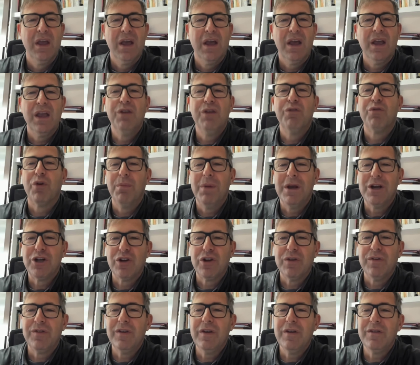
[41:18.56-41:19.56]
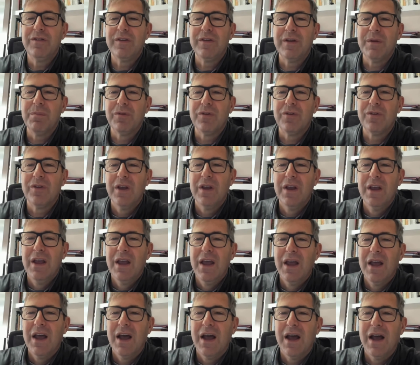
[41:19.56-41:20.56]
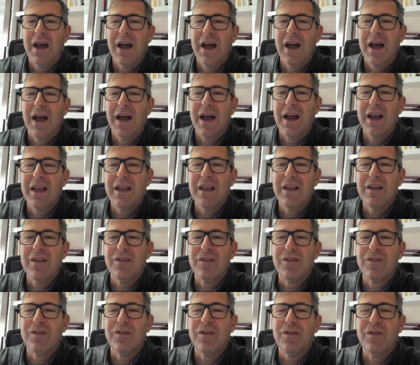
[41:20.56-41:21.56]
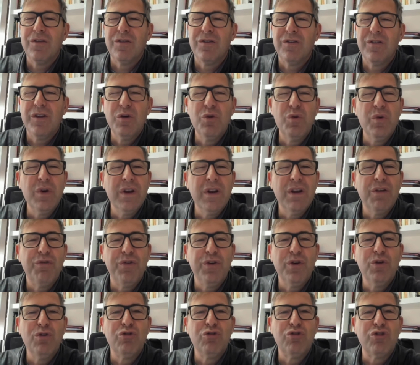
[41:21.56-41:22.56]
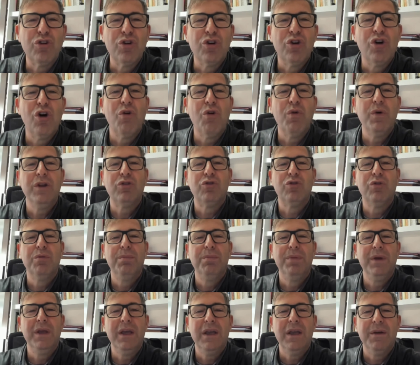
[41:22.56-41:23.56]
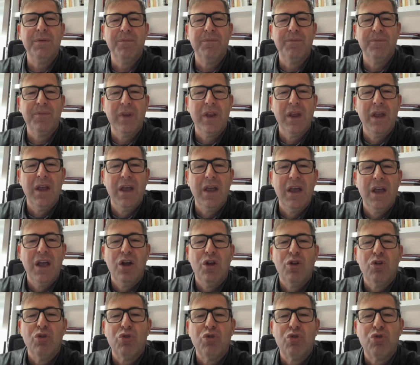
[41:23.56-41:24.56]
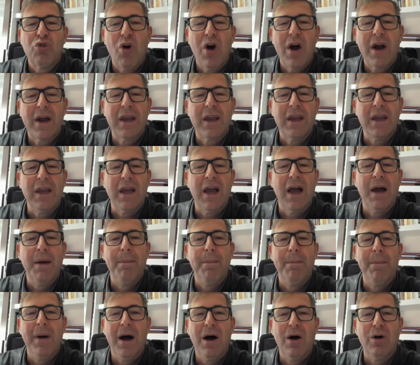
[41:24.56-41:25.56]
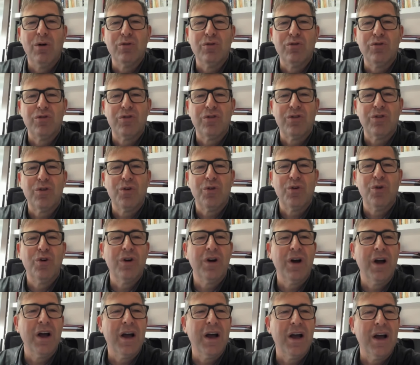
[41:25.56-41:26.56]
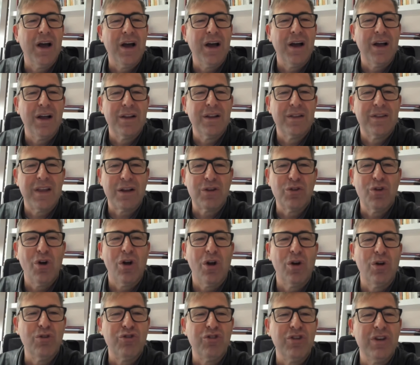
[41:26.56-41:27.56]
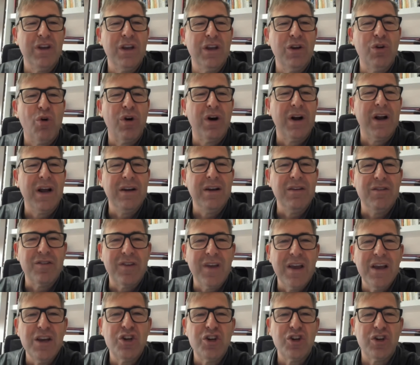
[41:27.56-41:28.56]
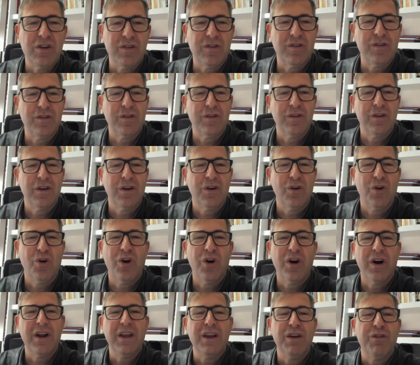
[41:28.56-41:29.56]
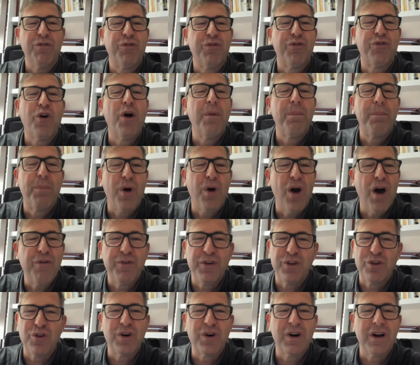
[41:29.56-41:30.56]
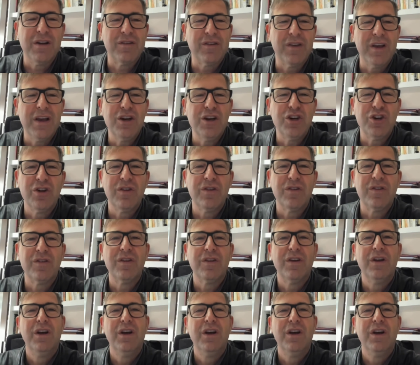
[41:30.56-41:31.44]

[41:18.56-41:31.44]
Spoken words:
information systems is still in the future going to be talking about technology in organizations or in for-profit organizations,